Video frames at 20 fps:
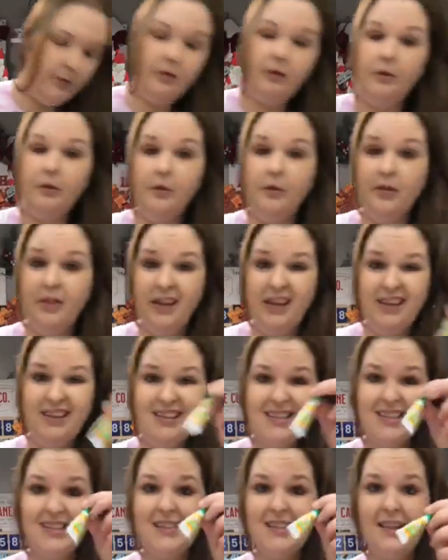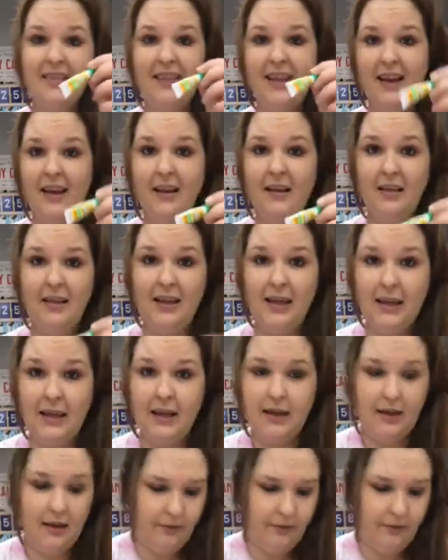glue things is that they leak.